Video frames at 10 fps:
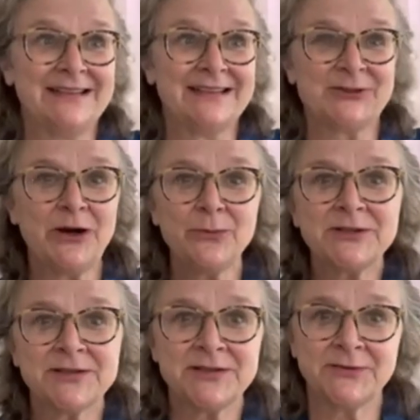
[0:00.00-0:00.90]
Start
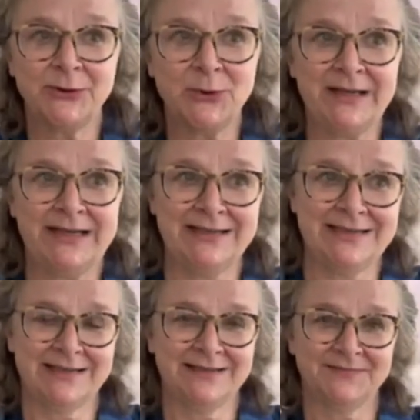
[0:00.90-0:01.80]
with just a few
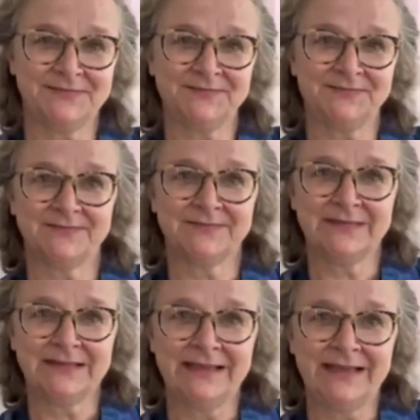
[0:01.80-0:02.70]
minutes.
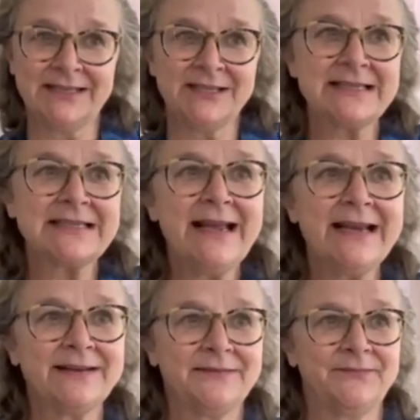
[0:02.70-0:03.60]
And just
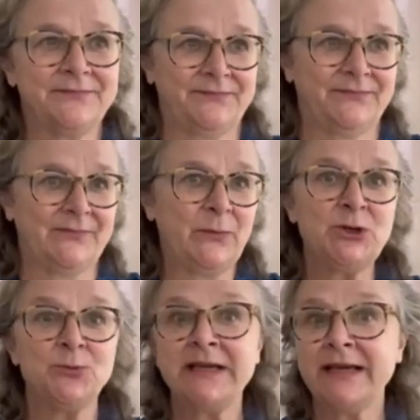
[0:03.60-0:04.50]
like when
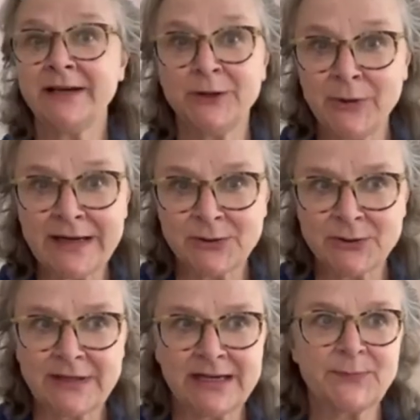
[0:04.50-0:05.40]
you begin a new
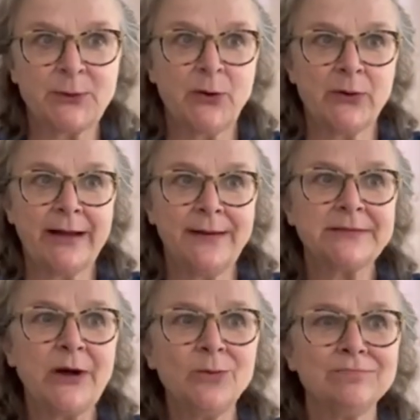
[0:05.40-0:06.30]
exercise
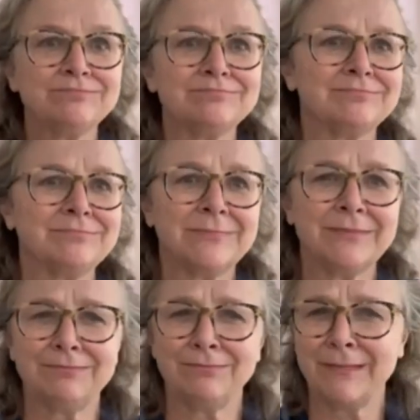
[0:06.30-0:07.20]
program, don't
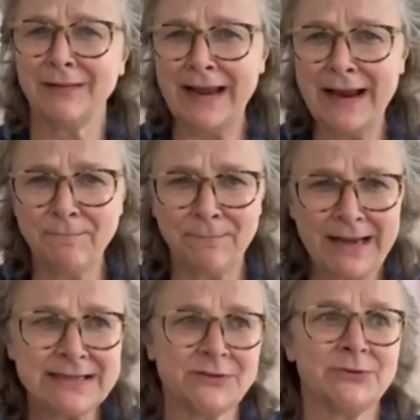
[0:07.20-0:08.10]

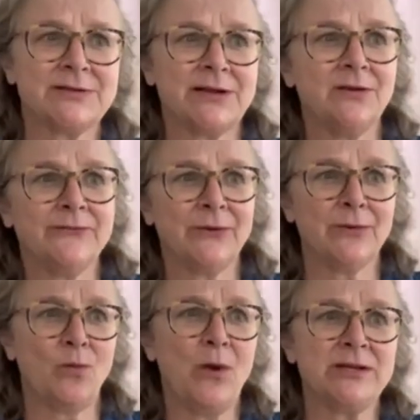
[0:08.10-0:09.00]
lambaste yourself
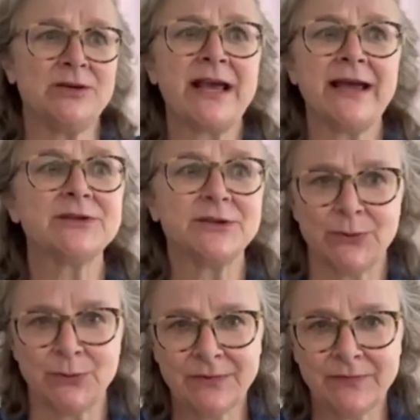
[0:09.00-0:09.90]
for what you can't
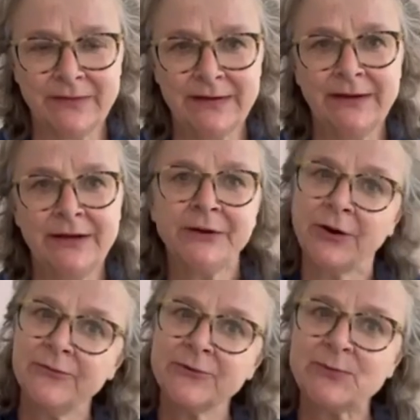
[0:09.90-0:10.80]
do.
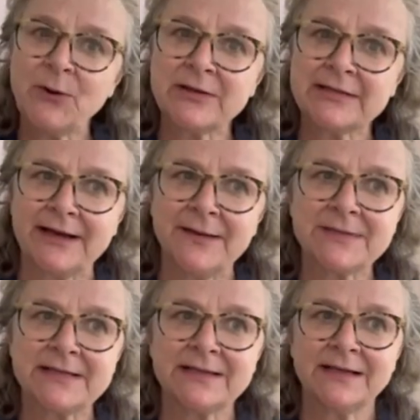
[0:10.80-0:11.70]
Go for small
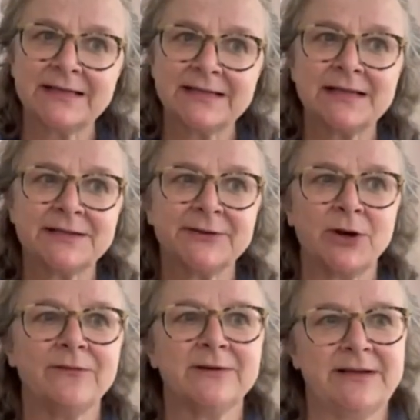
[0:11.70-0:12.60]
steps, consistent
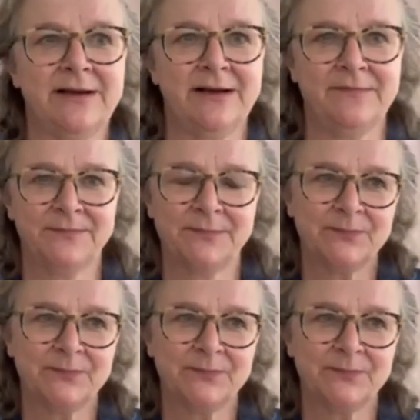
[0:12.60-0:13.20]
over time.